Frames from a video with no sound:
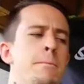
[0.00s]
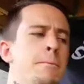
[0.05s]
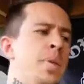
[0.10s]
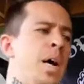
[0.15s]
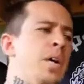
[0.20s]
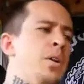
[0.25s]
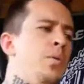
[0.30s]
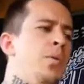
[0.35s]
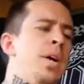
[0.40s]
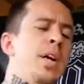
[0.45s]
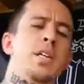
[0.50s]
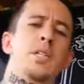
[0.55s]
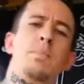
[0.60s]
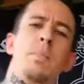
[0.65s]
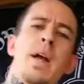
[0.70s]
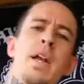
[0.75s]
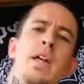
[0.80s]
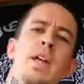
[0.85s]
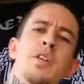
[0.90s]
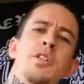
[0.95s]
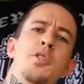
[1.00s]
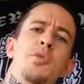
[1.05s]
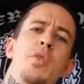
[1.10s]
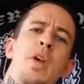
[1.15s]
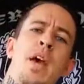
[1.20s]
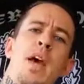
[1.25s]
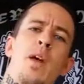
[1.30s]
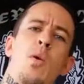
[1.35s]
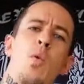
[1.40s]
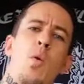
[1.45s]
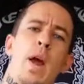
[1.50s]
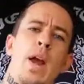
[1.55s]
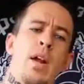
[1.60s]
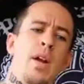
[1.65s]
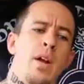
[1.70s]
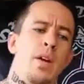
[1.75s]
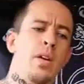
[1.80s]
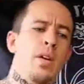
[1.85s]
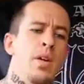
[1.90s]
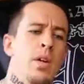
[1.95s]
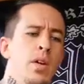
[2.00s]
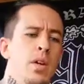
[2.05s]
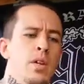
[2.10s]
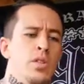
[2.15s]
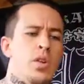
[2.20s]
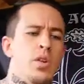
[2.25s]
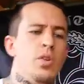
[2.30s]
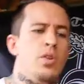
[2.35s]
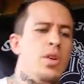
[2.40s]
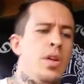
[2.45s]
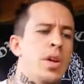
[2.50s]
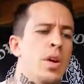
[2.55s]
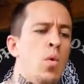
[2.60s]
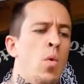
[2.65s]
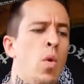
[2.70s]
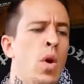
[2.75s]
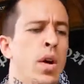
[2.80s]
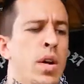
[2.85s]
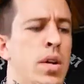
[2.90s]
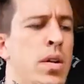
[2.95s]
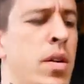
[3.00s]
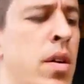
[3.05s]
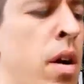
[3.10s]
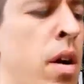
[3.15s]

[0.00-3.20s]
by doing as many as you can weighted. So you can get one